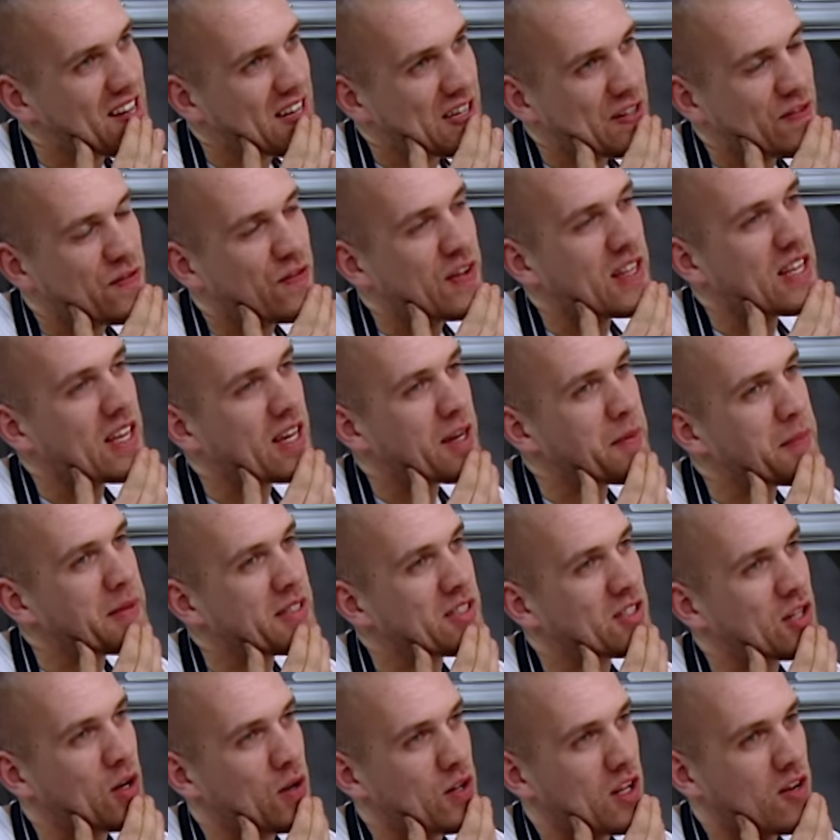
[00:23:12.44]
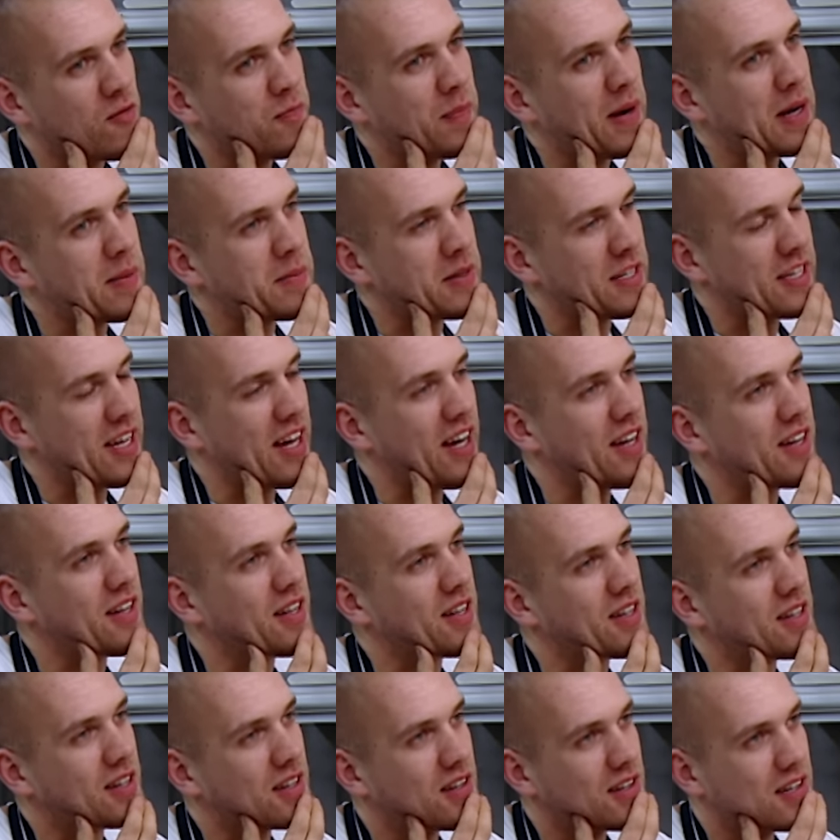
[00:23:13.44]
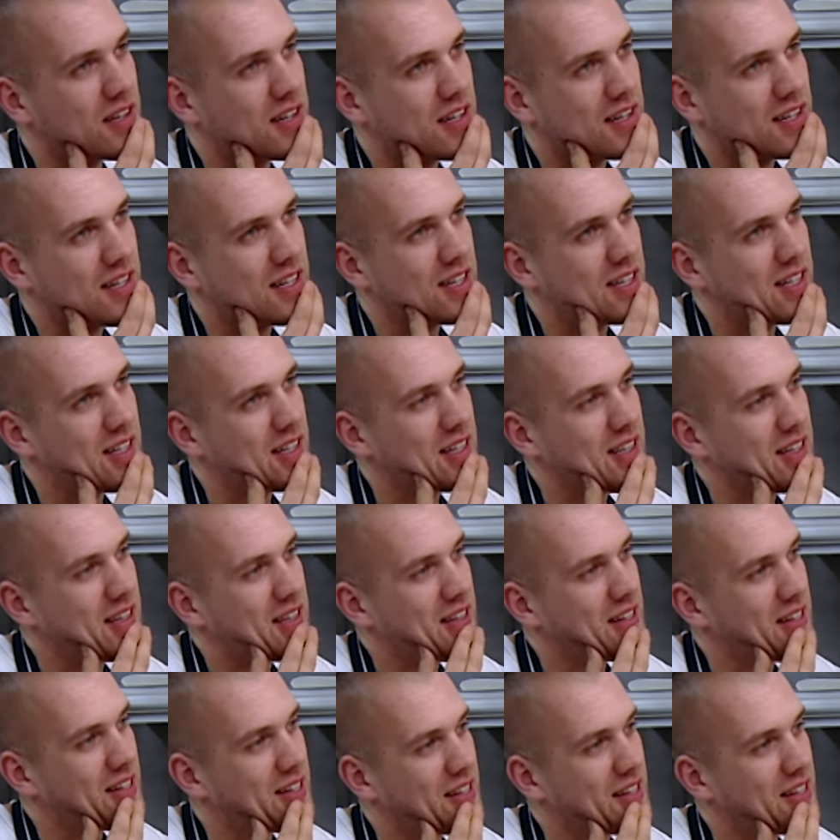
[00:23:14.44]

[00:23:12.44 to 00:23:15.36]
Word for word: I feel like I've been told off by my dad. About your points,